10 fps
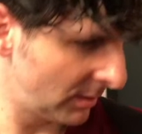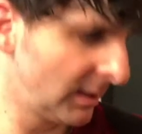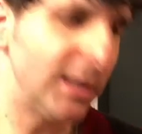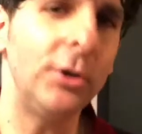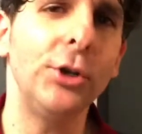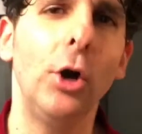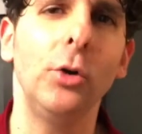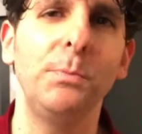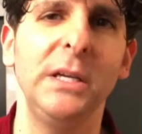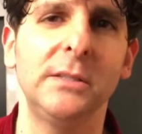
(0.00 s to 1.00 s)

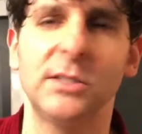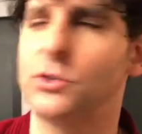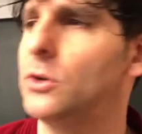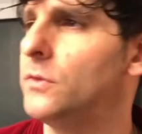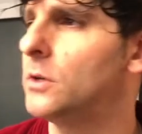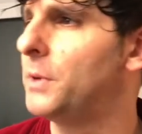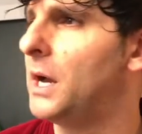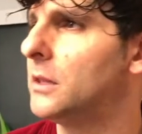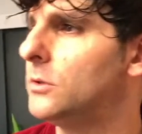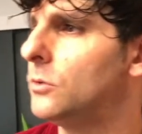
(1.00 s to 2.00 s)
little-known piece of trivia
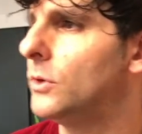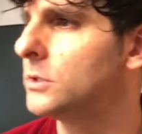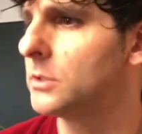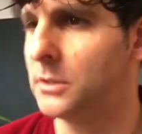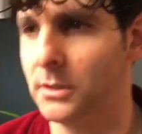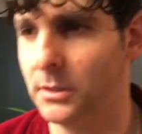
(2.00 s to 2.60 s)
about Little Richard.